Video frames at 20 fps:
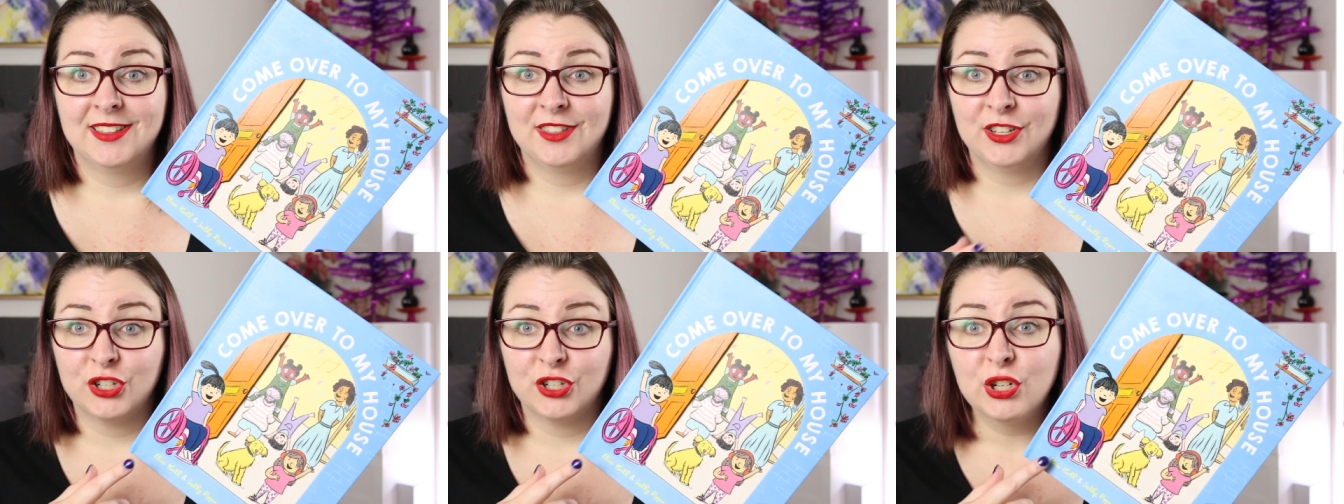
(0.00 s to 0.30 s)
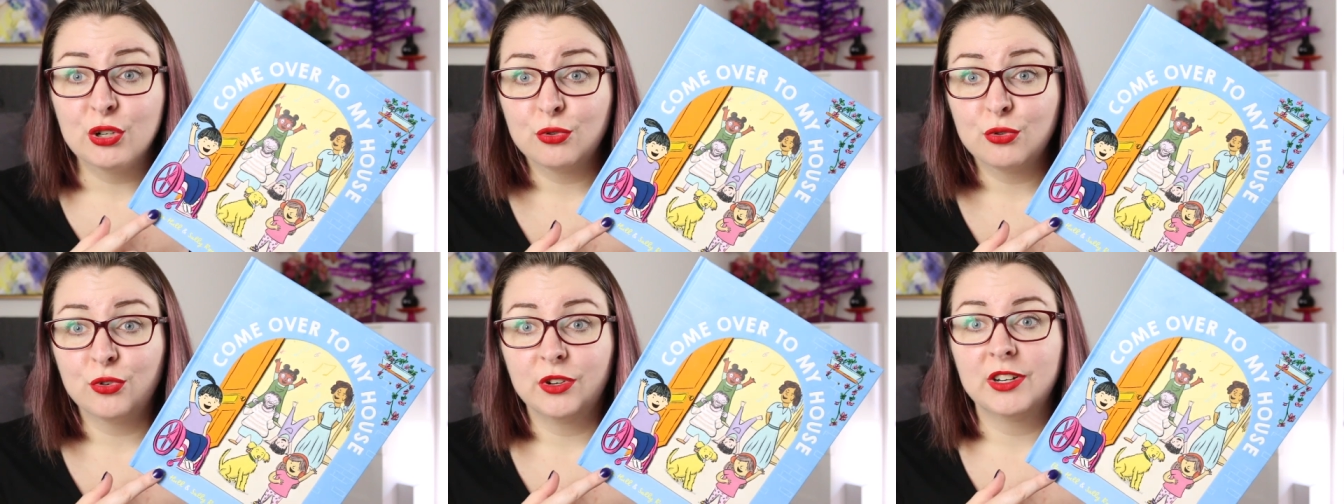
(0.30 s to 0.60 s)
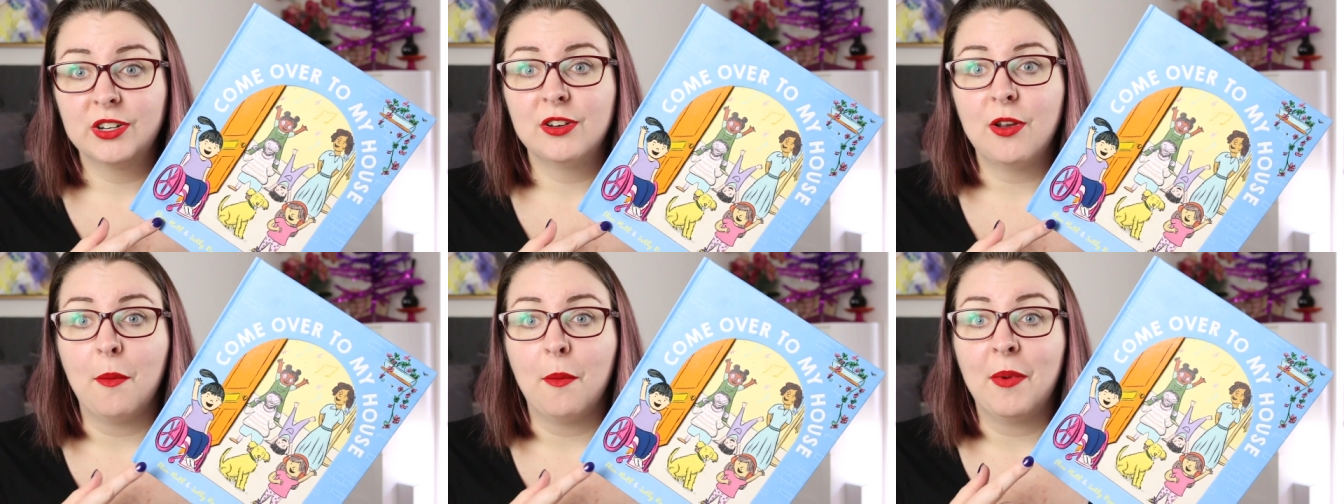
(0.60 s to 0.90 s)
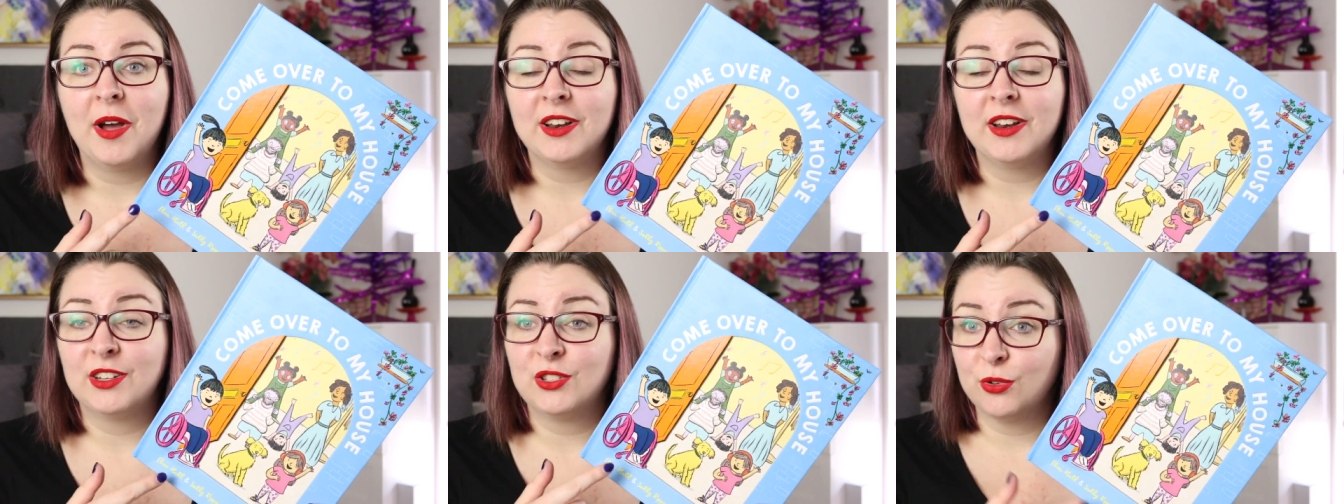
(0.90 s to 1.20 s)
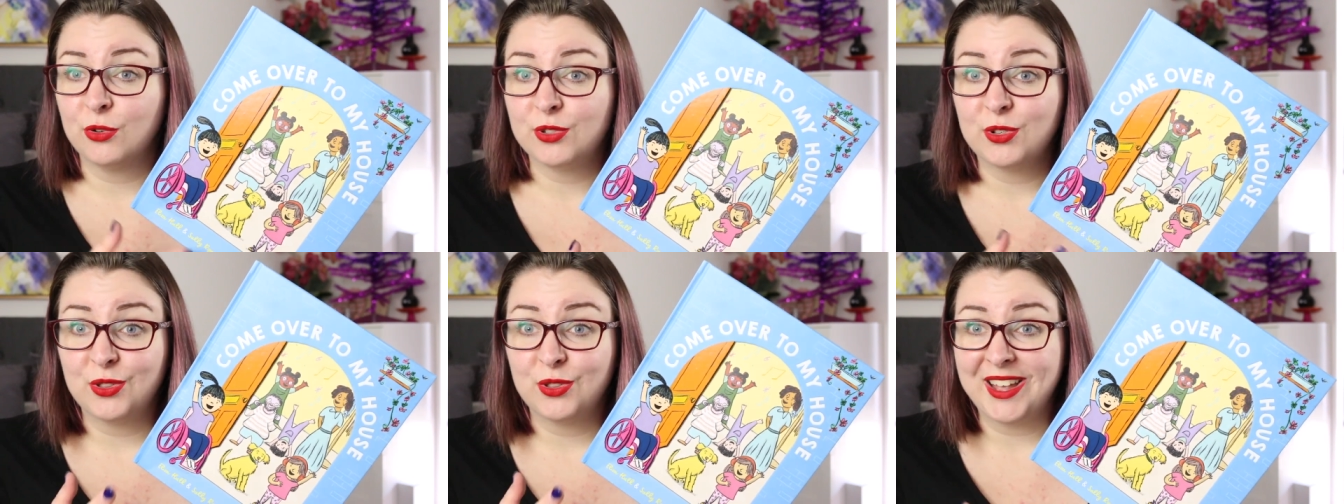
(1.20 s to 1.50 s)
the children, but it's
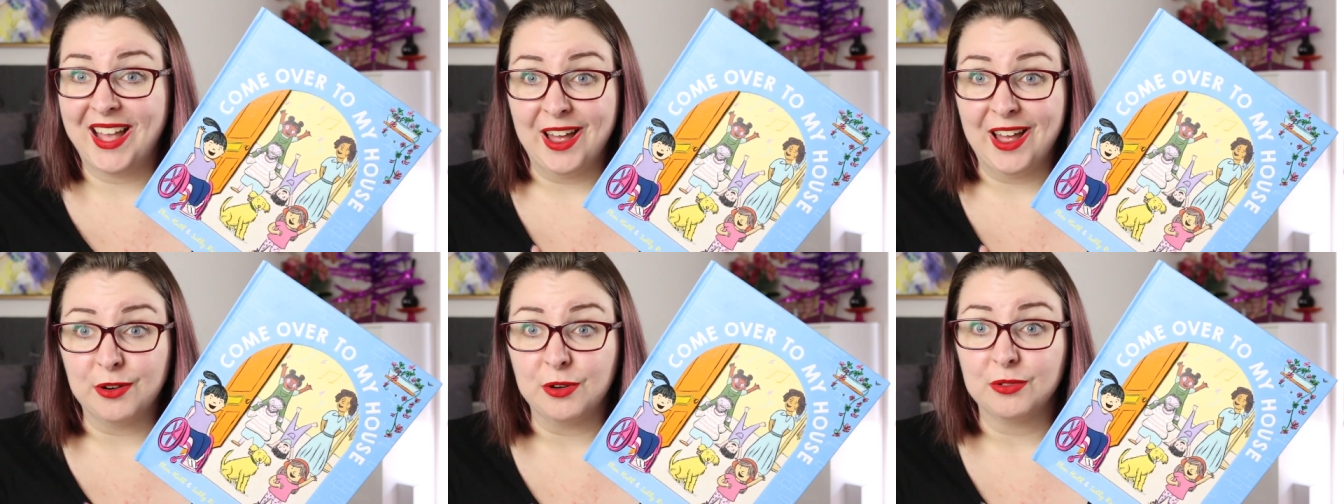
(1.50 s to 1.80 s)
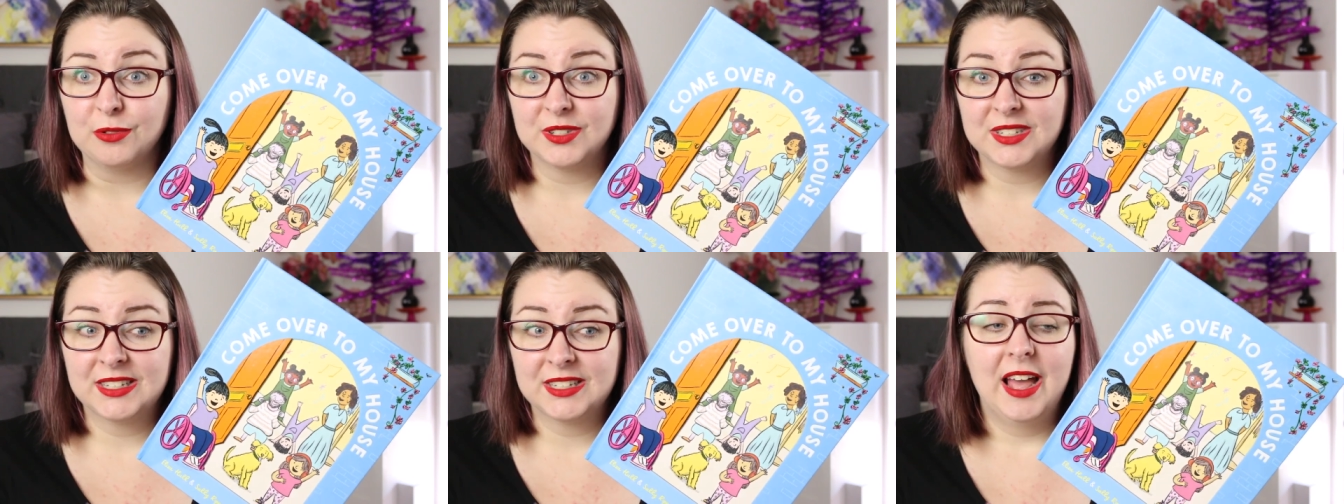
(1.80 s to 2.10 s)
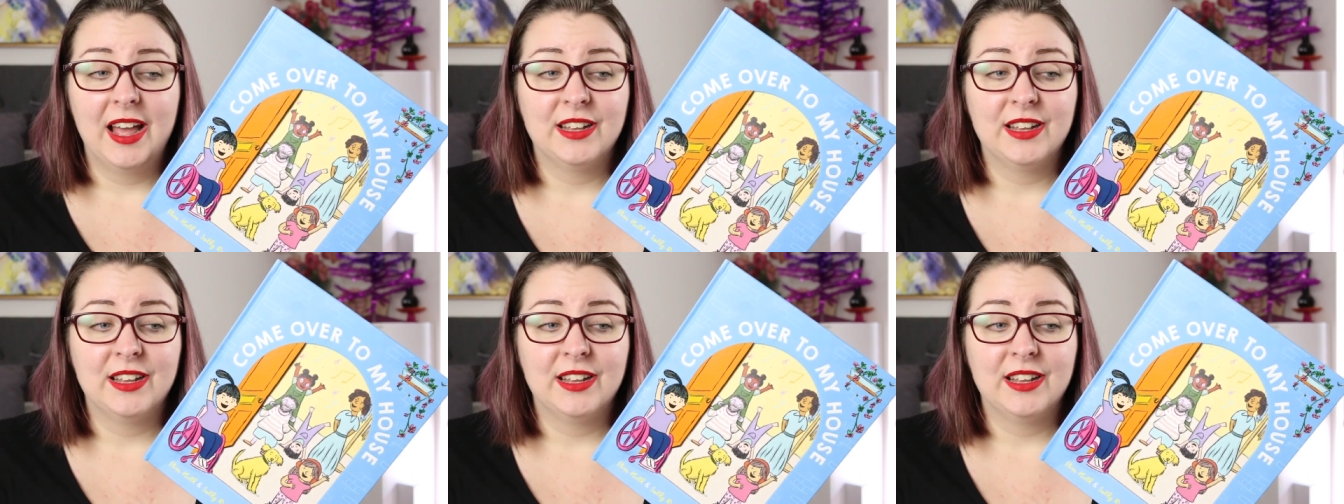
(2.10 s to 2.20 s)
also the adults.